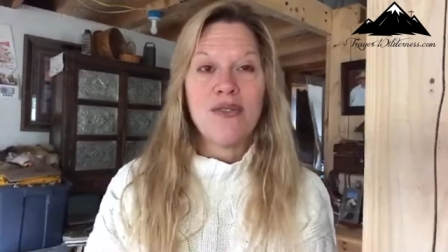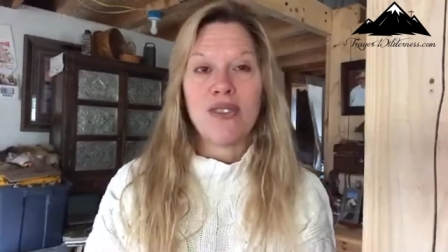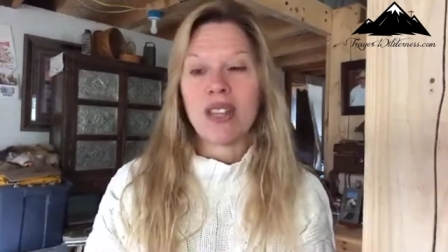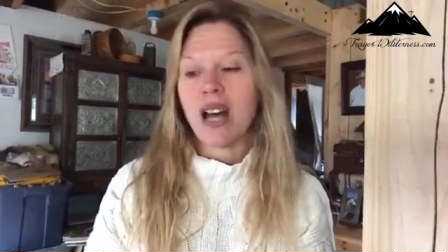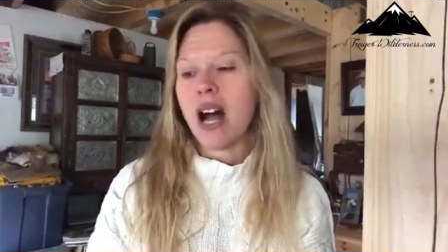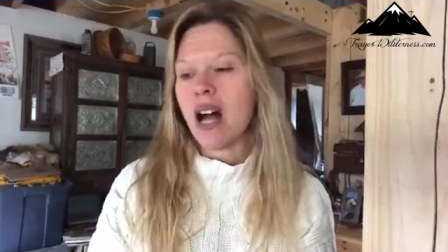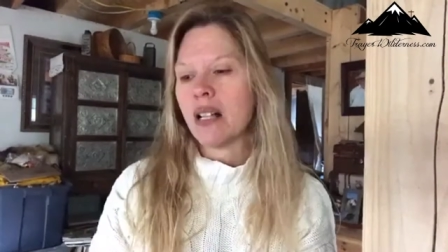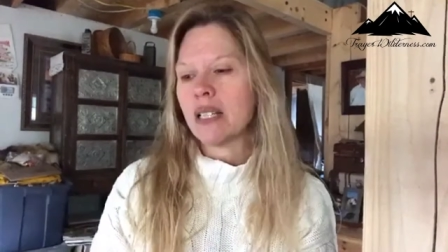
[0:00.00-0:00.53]

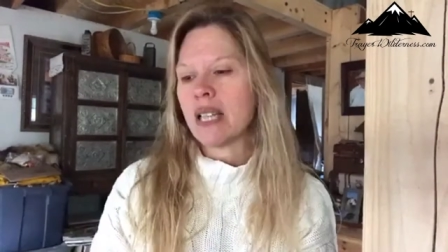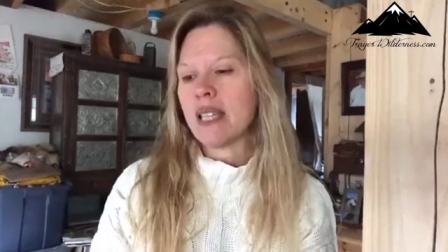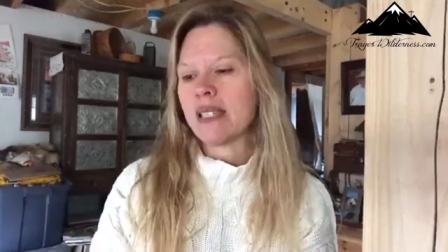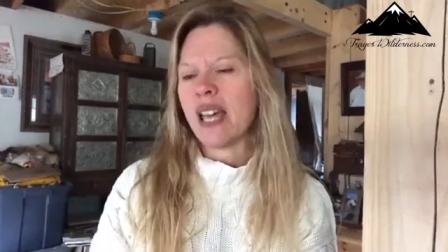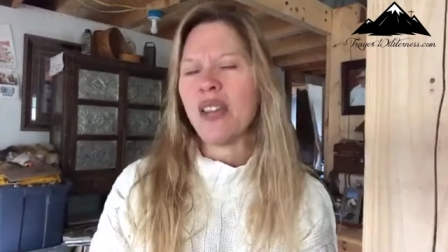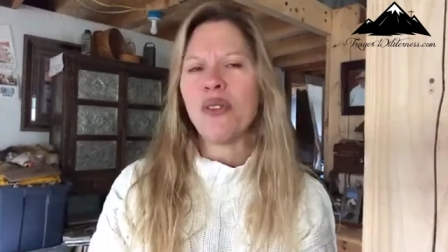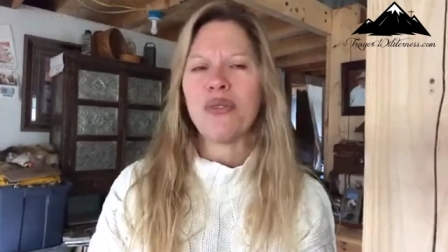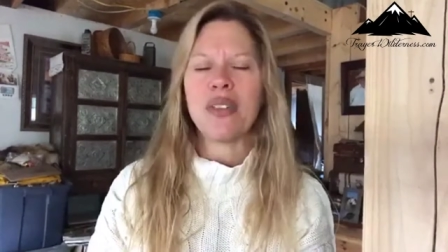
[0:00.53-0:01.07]
for the
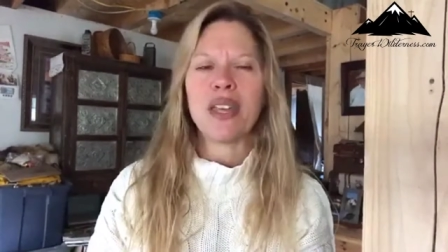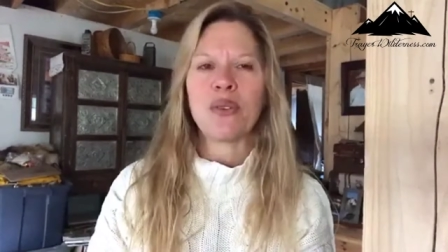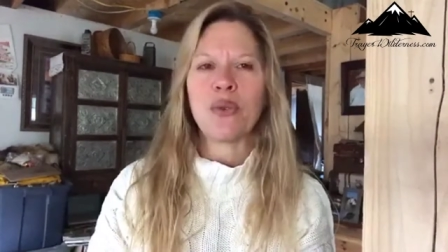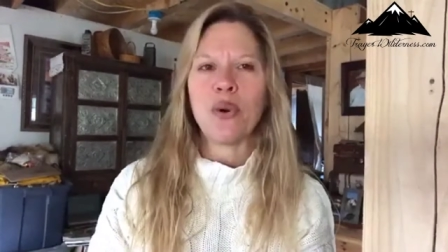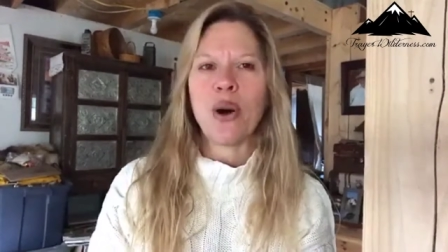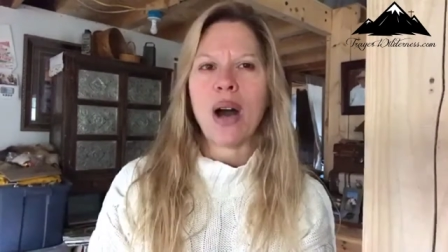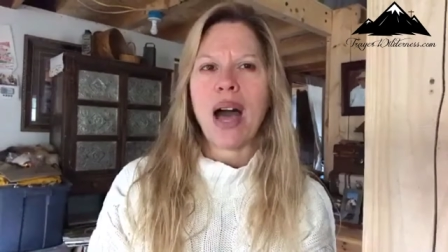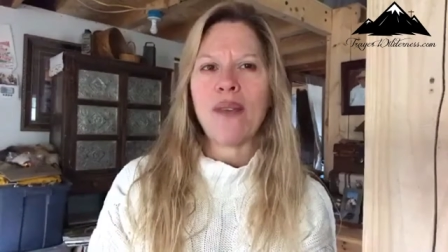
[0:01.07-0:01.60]
holidays. I don't
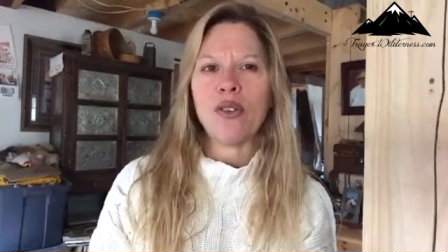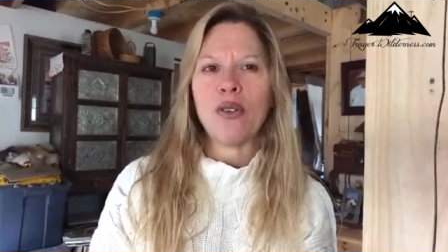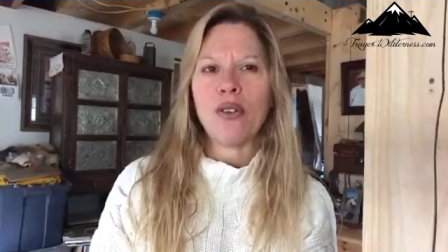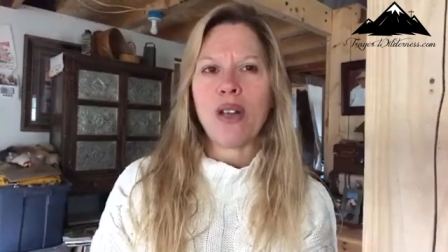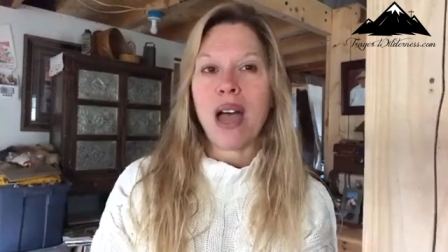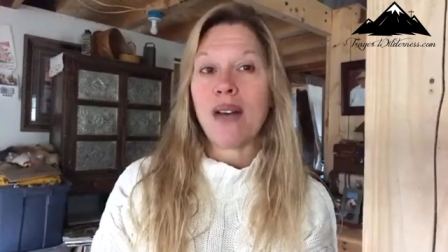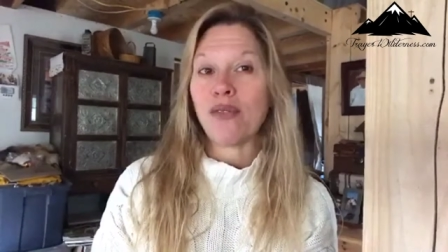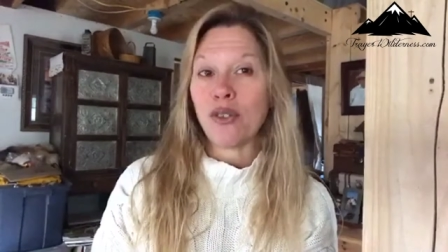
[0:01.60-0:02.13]
think we'll
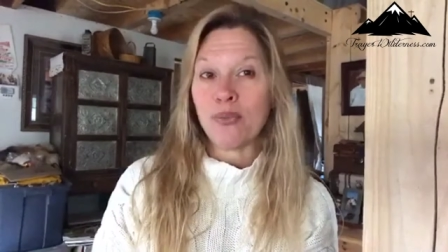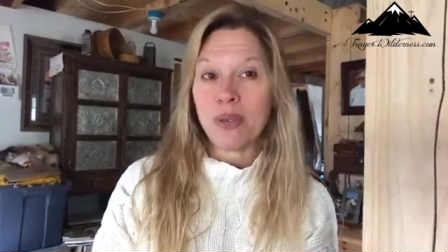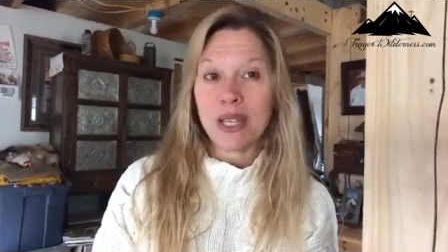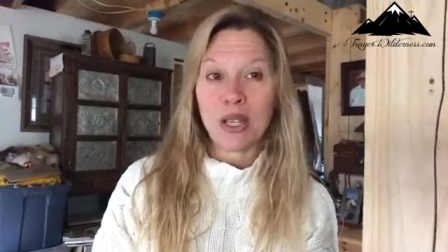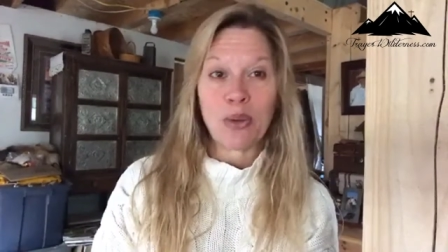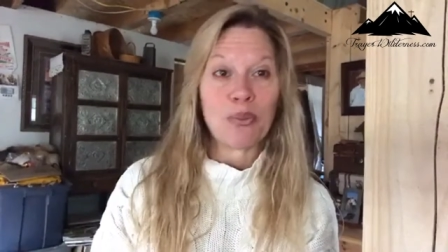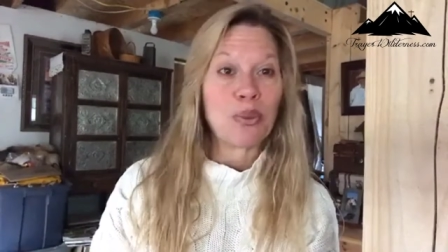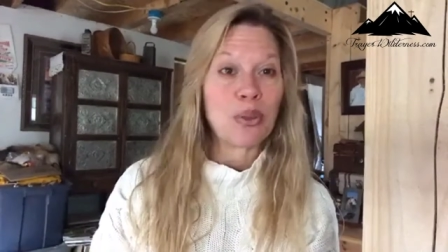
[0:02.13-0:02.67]
ever, ever be